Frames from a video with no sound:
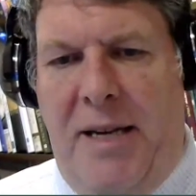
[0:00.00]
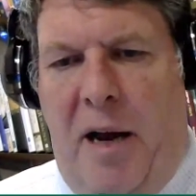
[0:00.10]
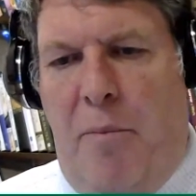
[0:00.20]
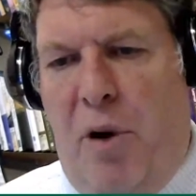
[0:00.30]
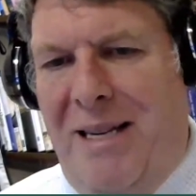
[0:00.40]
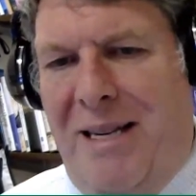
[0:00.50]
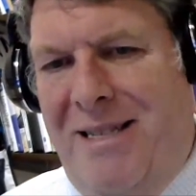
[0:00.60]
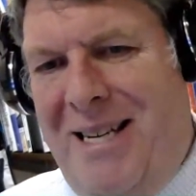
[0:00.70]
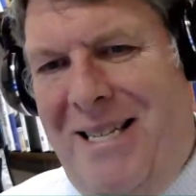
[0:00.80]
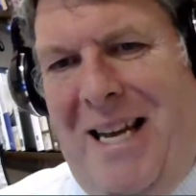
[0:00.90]
I can bring
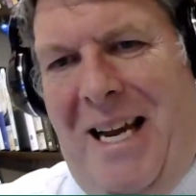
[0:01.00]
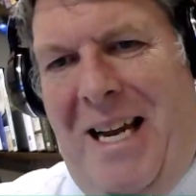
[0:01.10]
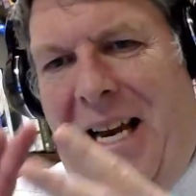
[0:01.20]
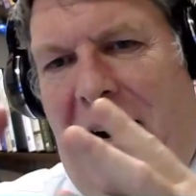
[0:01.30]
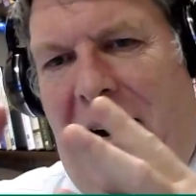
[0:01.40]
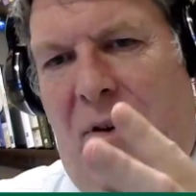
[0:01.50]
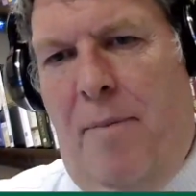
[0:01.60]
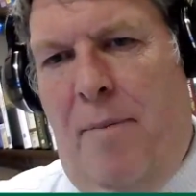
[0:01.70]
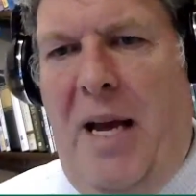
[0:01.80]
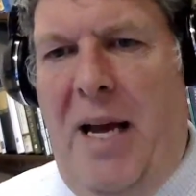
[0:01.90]
16 of
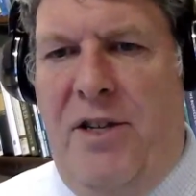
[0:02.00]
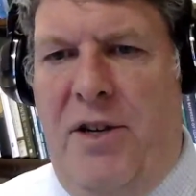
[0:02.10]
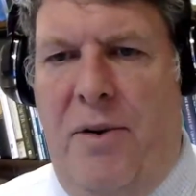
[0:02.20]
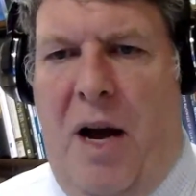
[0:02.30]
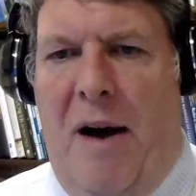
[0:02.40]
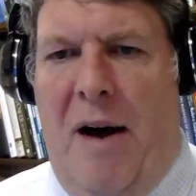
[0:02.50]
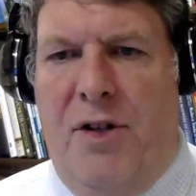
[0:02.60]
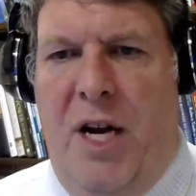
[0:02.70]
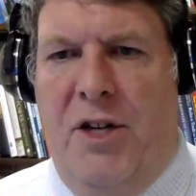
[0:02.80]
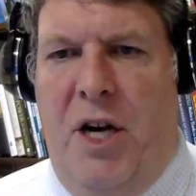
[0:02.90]
them into a
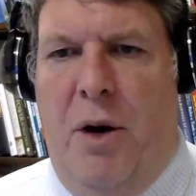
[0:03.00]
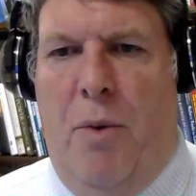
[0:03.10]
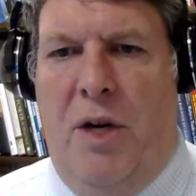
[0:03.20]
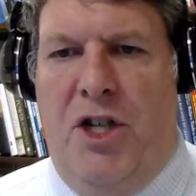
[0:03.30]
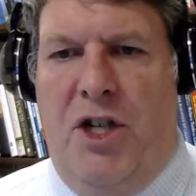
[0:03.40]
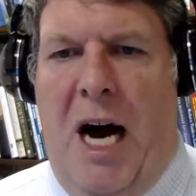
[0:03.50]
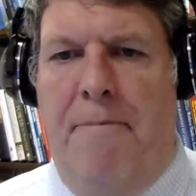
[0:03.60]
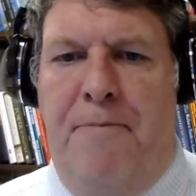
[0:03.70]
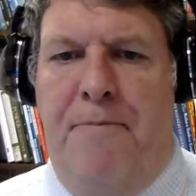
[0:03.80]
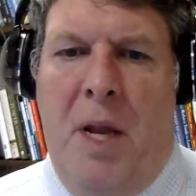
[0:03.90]
conversation at one shot.